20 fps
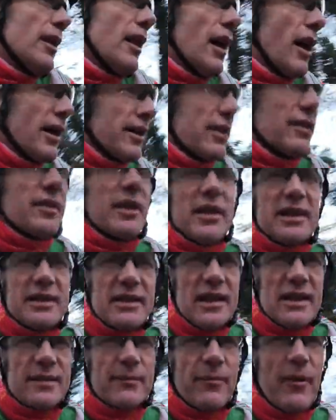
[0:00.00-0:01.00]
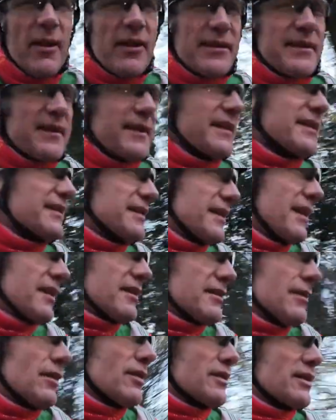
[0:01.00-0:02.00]
I don't need disc brakes because
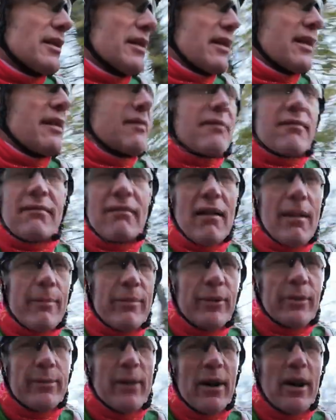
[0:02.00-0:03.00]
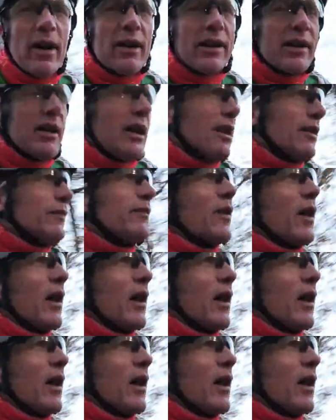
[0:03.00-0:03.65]
as long as I grab on them hard enough,